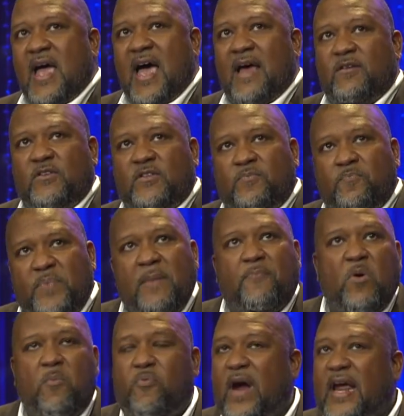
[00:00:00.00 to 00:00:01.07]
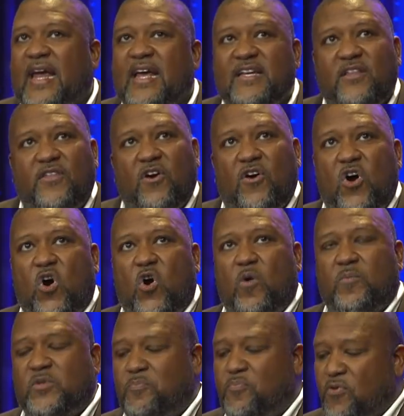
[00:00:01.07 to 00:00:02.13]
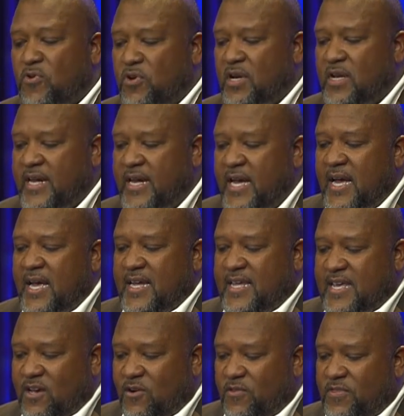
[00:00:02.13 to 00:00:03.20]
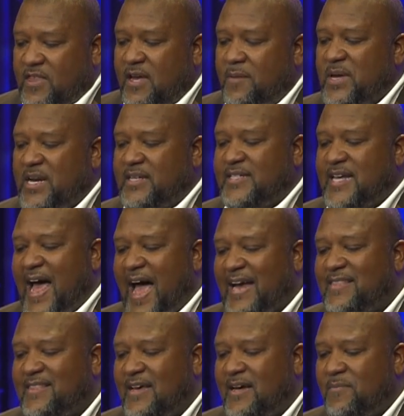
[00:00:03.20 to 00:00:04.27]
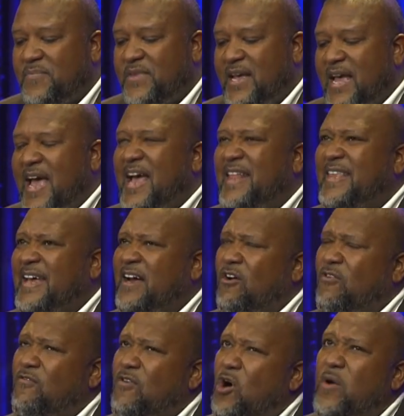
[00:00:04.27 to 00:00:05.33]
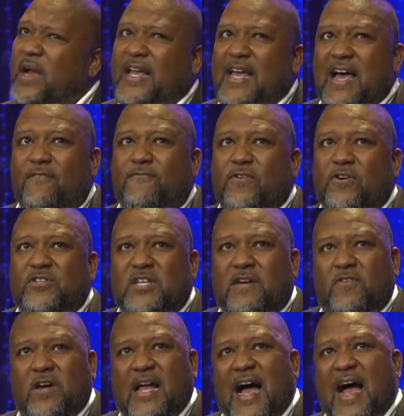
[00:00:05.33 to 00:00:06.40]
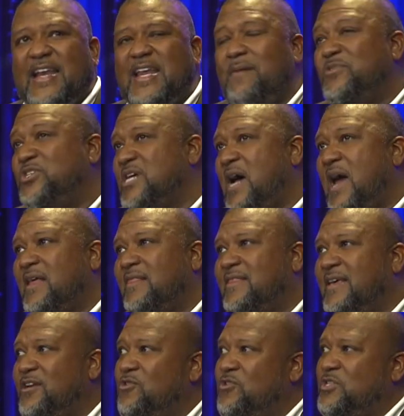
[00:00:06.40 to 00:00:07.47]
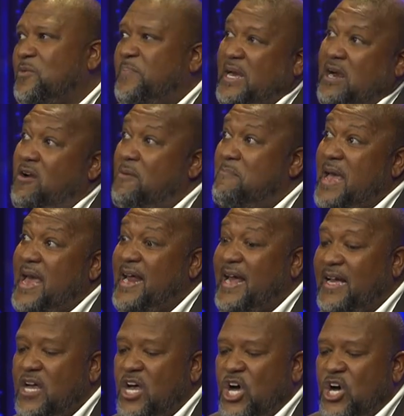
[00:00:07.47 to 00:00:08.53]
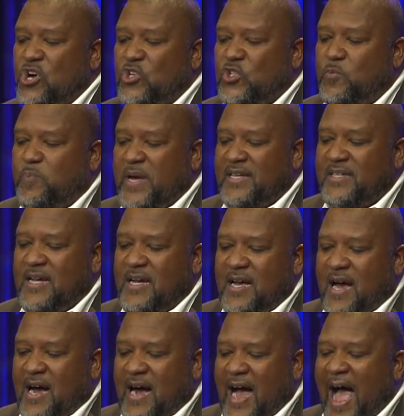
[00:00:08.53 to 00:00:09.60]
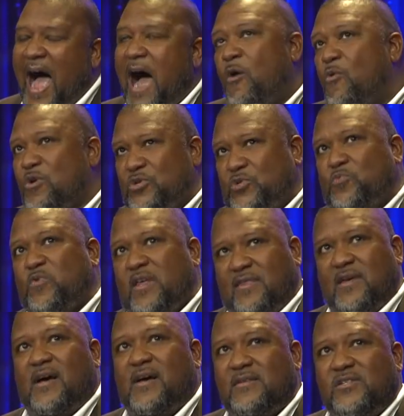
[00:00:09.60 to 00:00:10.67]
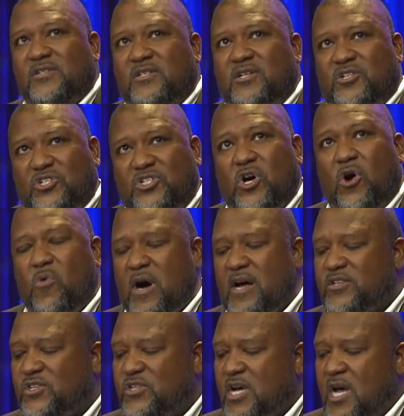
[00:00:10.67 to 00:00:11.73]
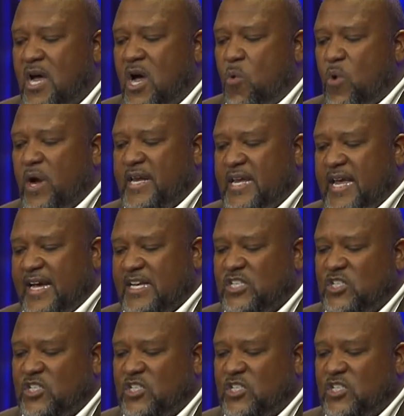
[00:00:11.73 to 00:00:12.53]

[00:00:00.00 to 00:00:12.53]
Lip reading: had people break into their homes, brutally killed them and attacked them. And the heroic efforts of a guy named Jonathan, who's a paramedic, who spent hours with us to show us what he